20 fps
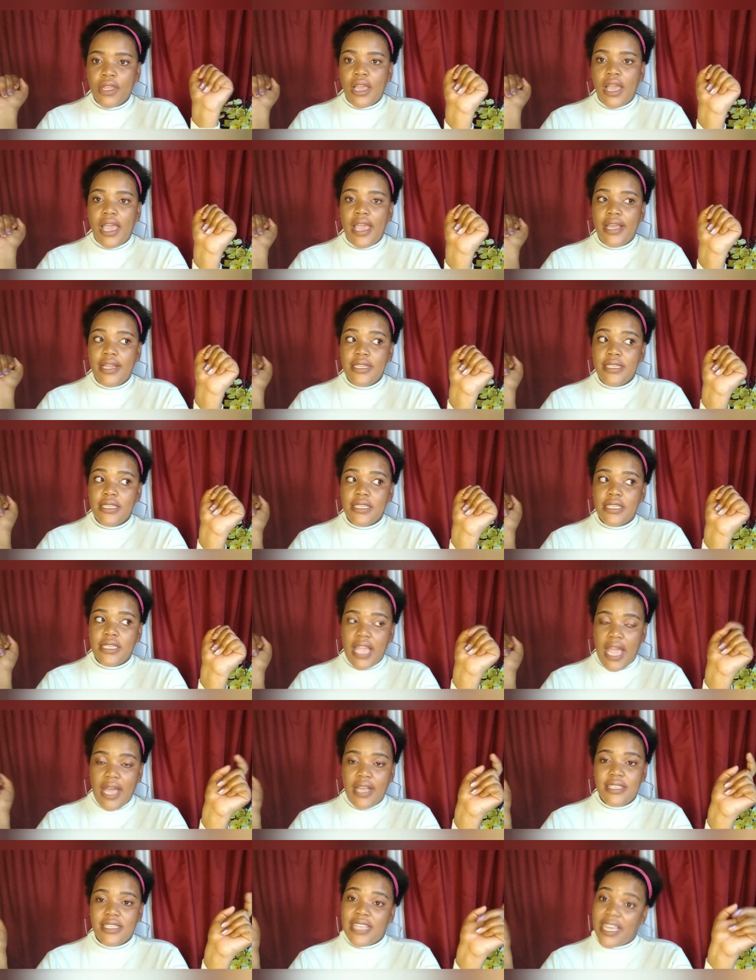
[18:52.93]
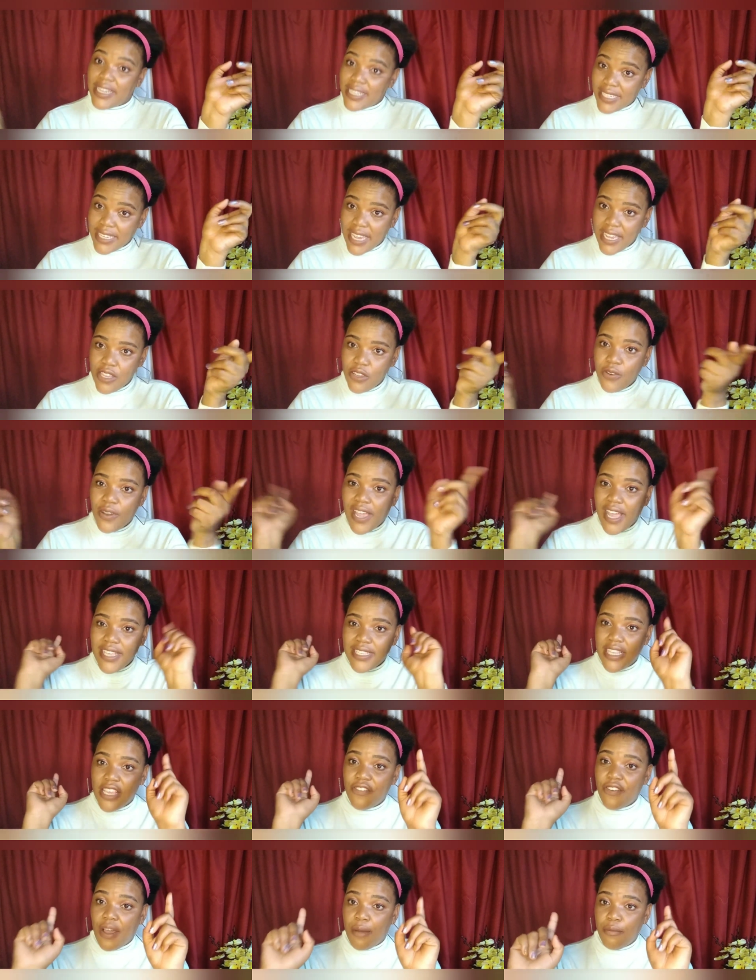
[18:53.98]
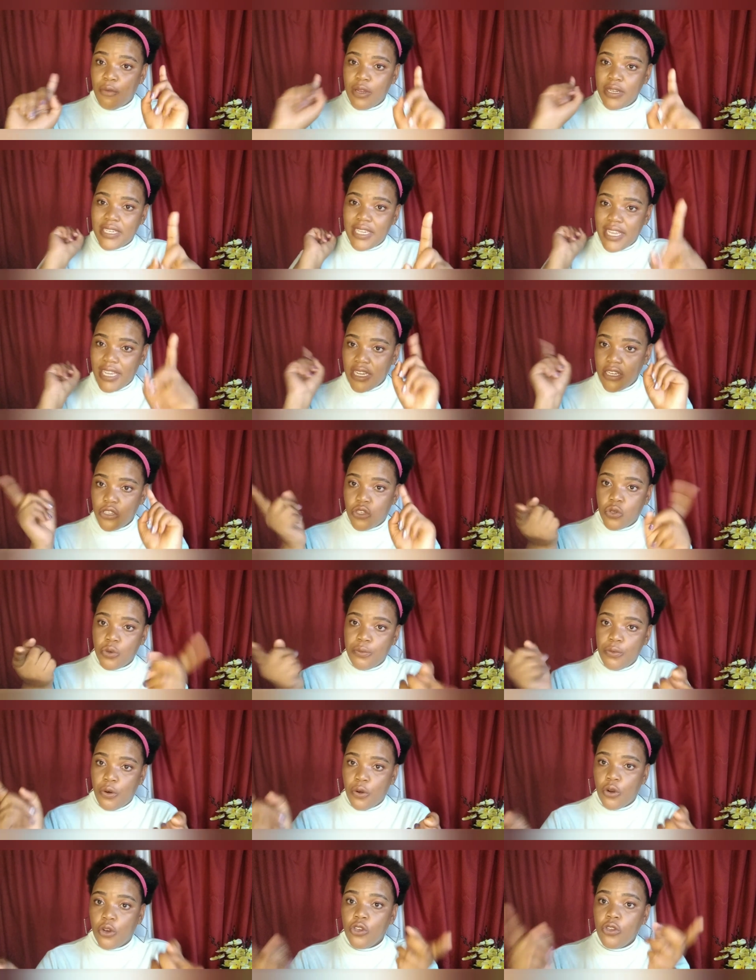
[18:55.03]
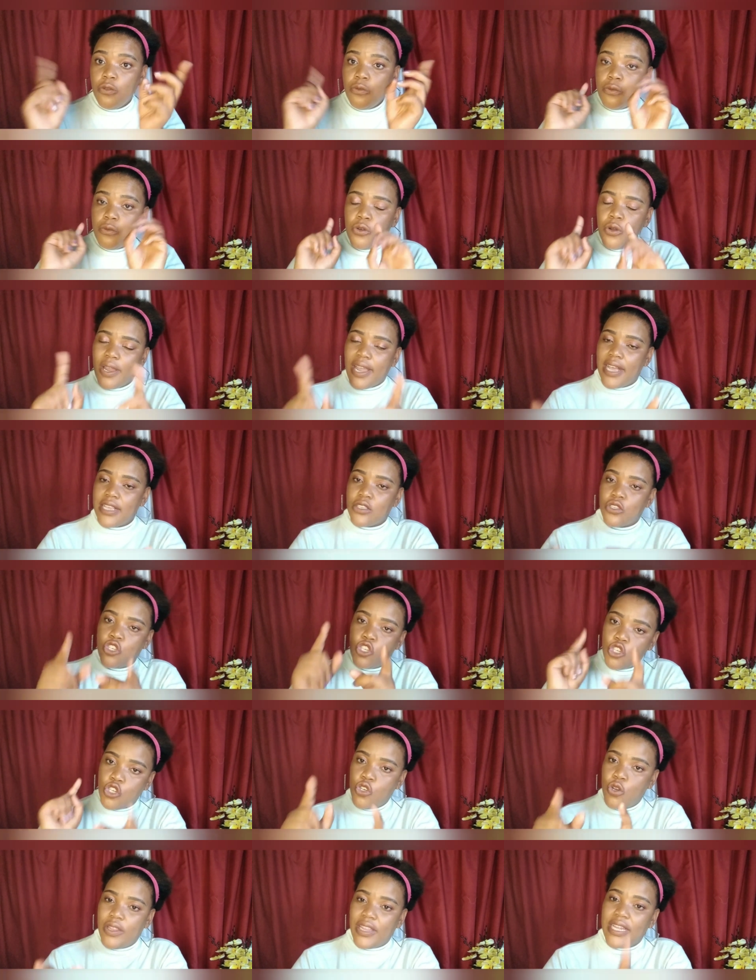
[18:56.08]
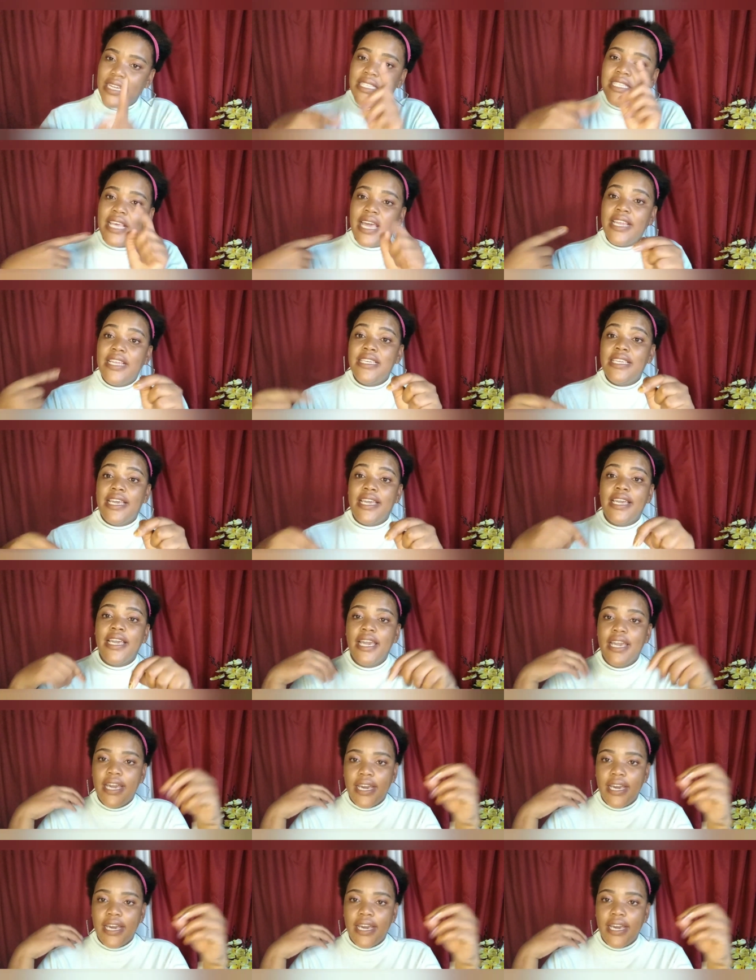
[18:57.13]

and yeah sunday you guys if i'm not in tomorrow you guys should know that sunday